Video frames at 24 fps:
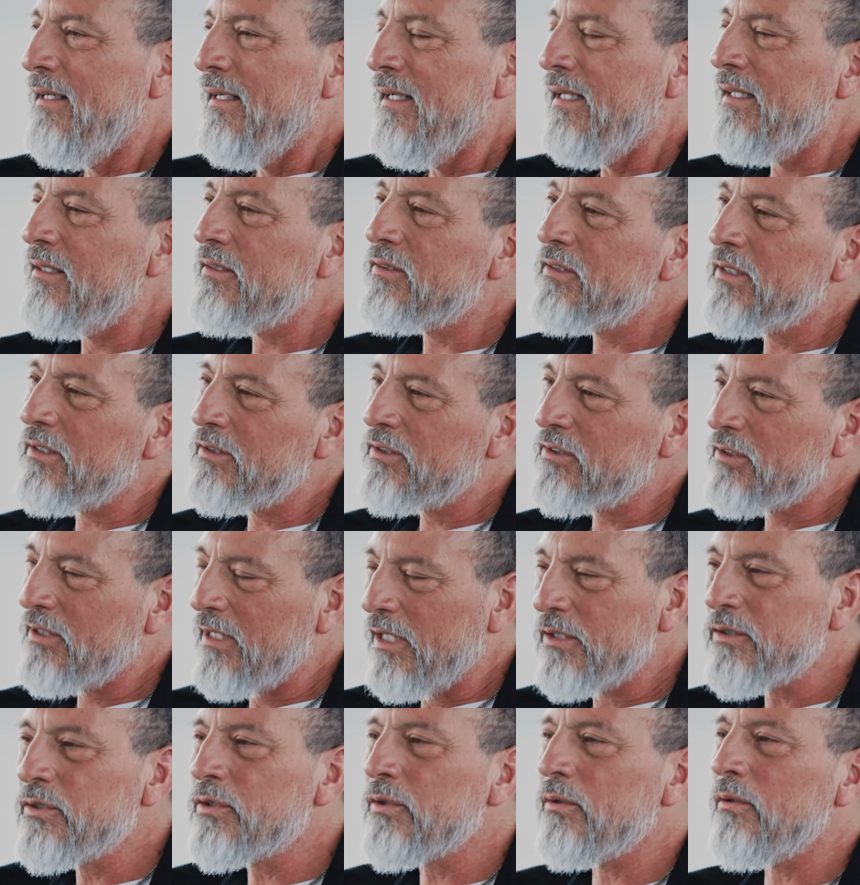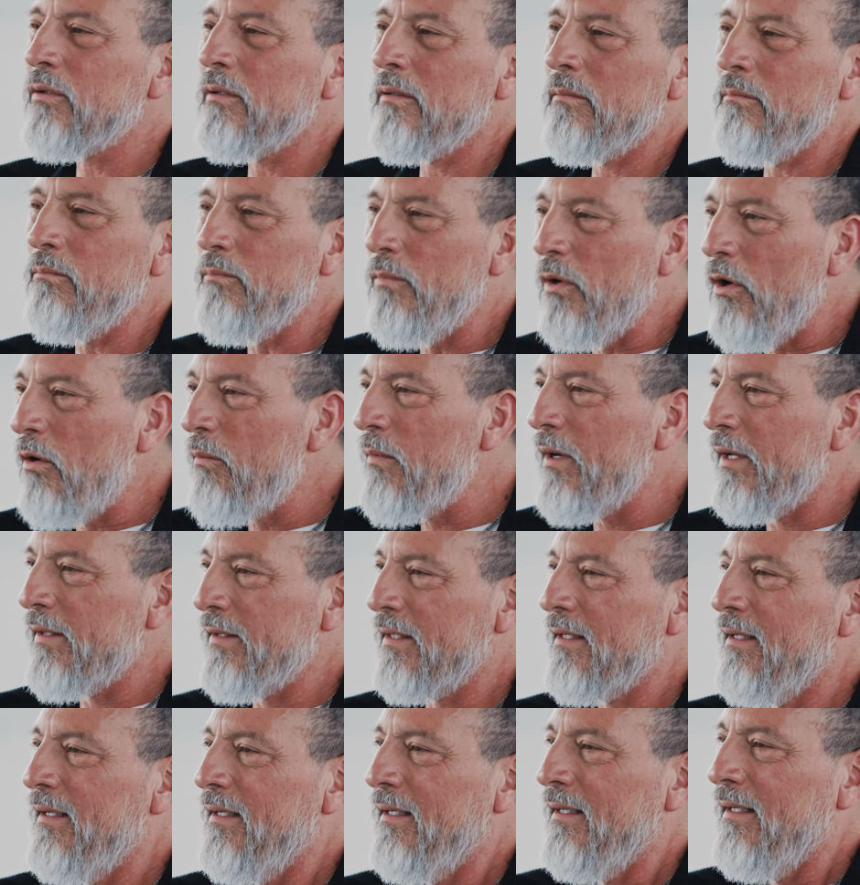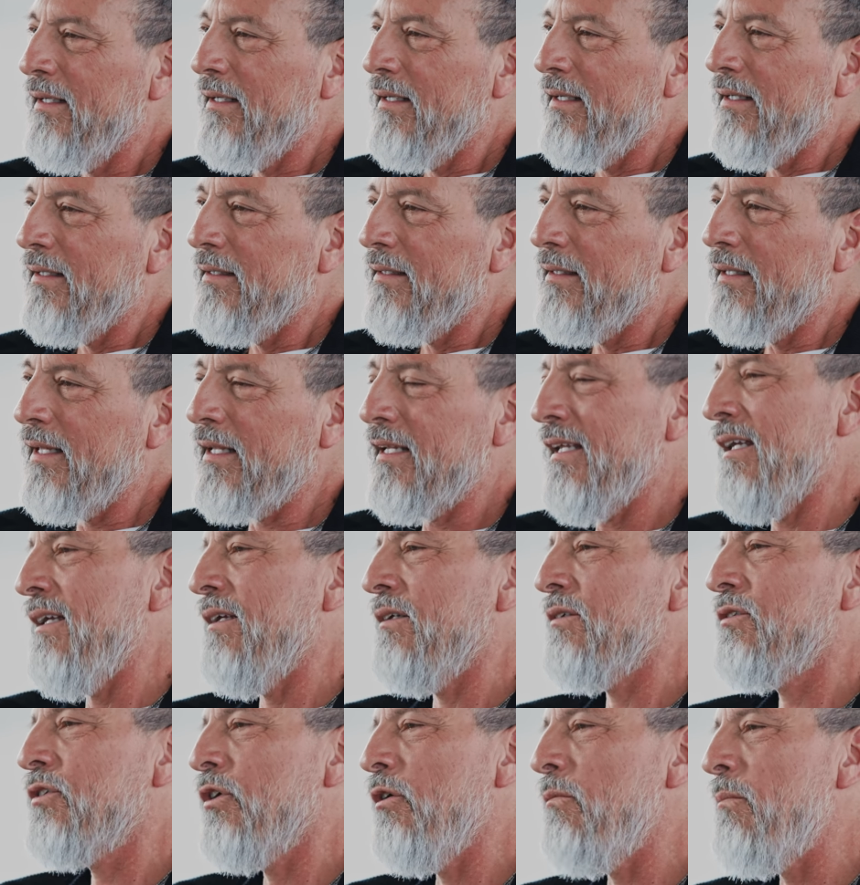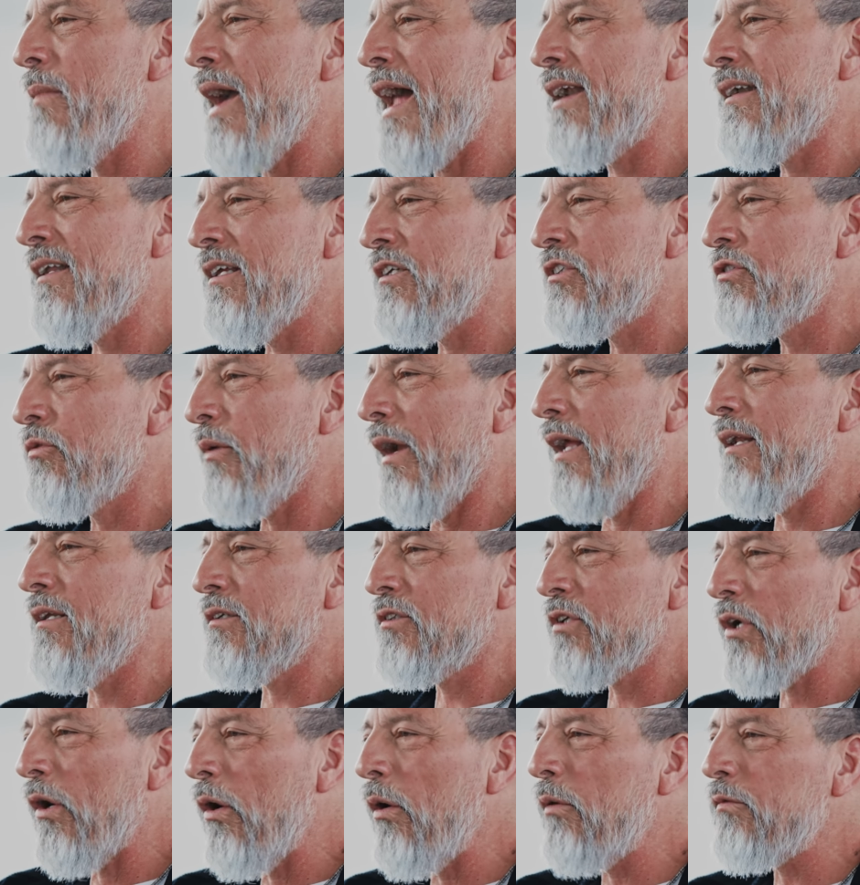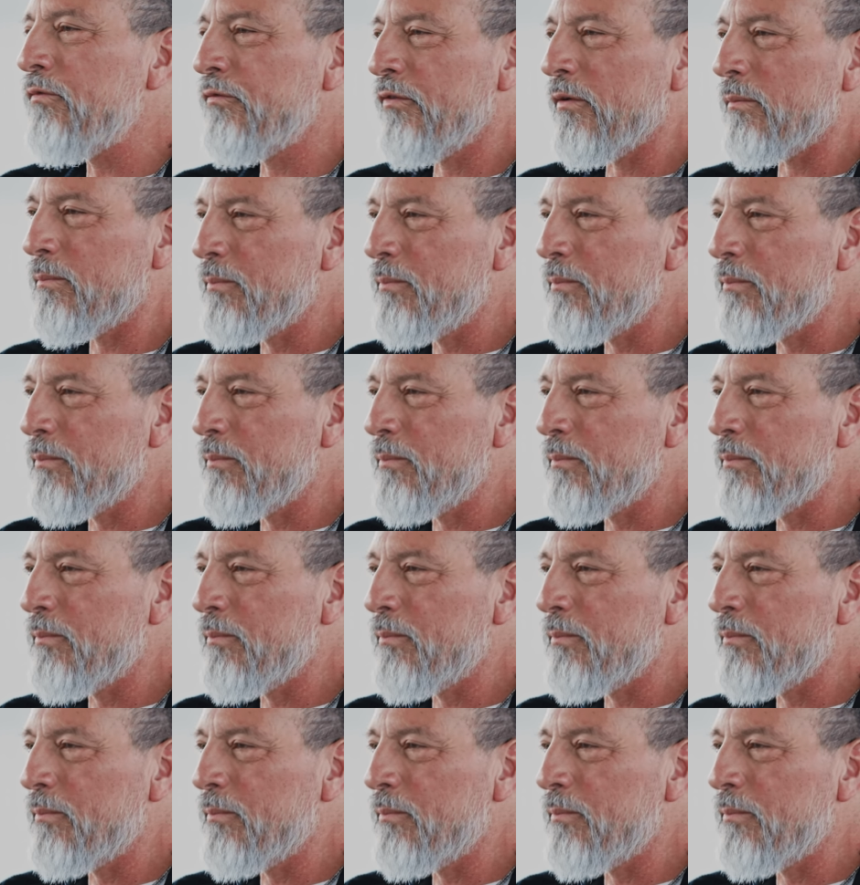is the central moment that is humanity's greatest hope for